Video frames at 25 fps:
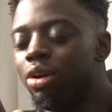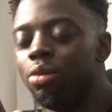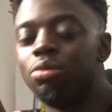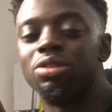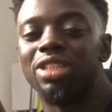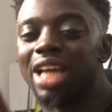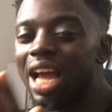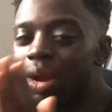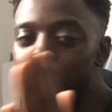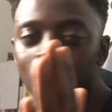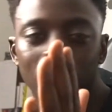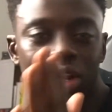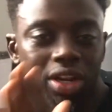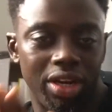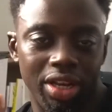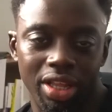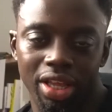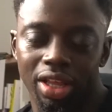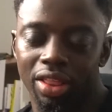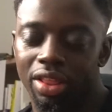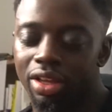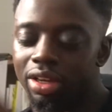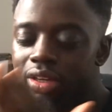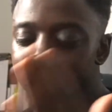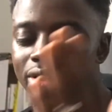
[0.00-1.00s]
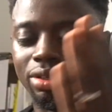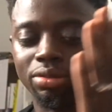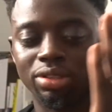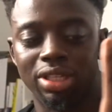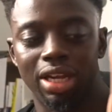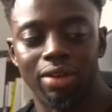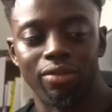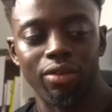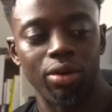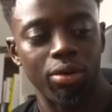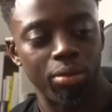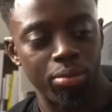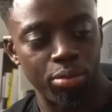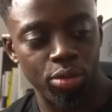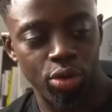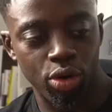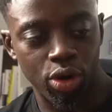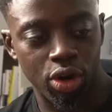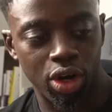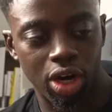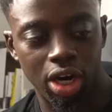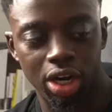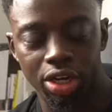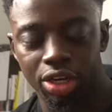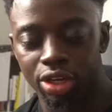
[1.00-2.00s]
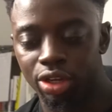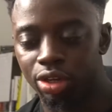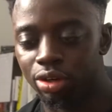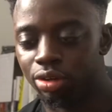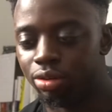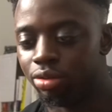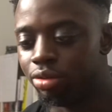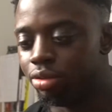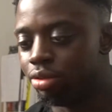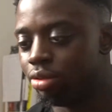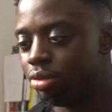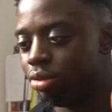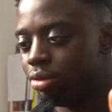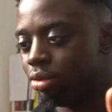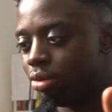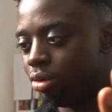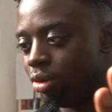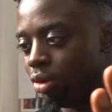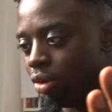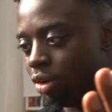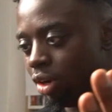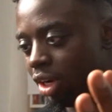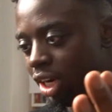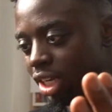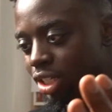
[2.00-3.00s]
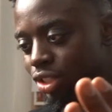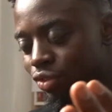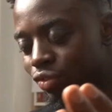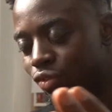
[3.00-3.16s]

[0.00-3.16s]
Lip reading: It was I one or the other. It was either more cardio or less